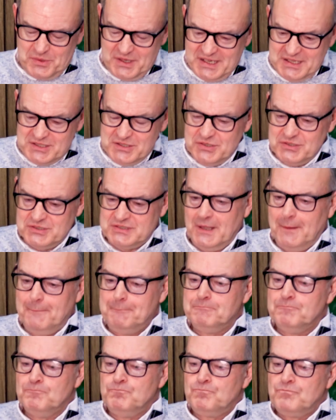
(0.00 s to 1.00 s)
what he does.
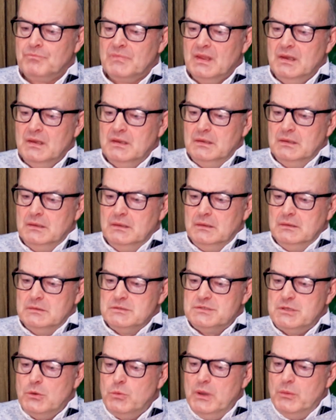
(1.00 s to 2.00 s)

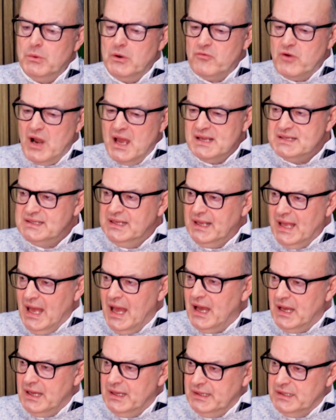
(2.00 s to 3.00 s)
So we were riding
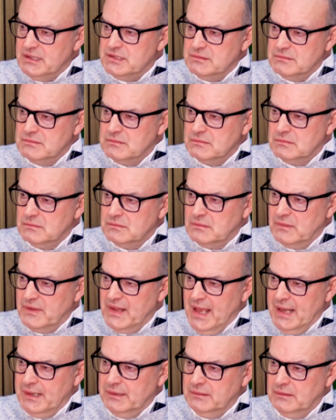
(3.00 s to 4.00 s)
high
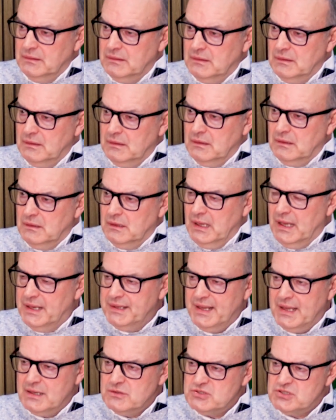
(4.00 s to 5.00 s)
then,
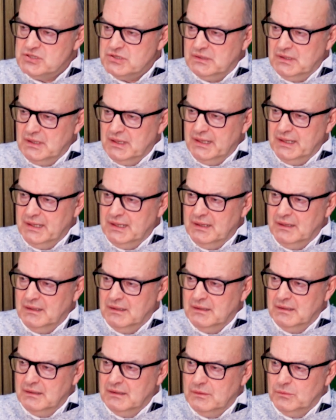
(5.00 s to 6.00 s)
and now suddenly
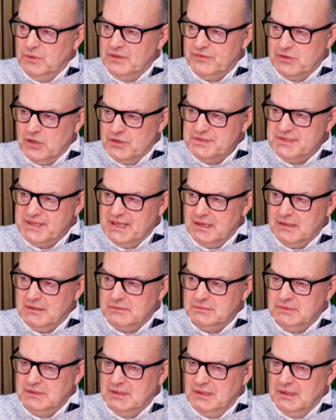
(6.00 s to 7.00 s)
we've gone
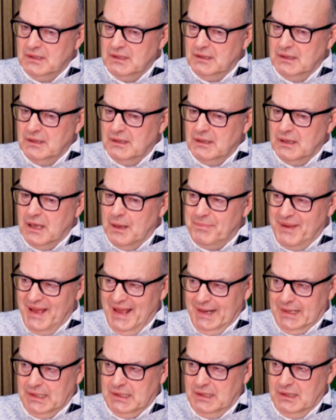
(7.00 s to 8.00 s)
down a
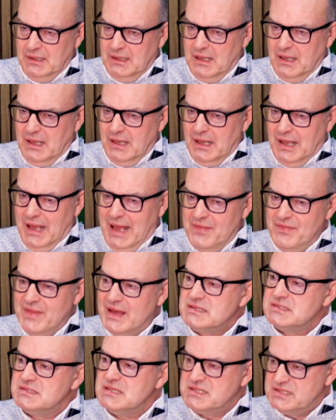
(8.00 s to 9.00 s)
peg, and
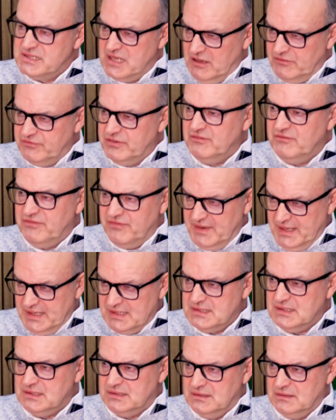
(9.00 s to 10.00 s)
that's a
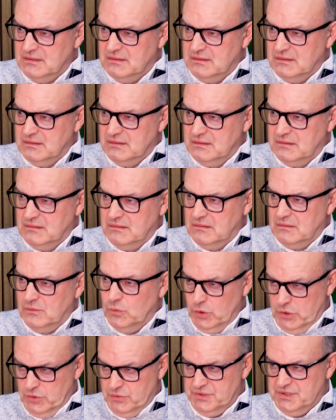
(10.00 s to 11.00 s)
self-inflicted
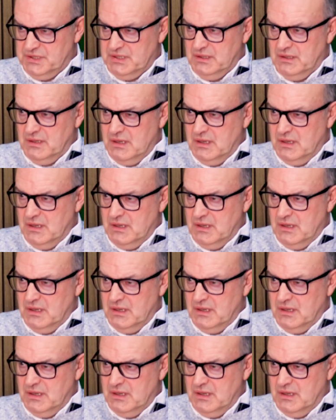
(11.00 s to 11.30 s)
wound.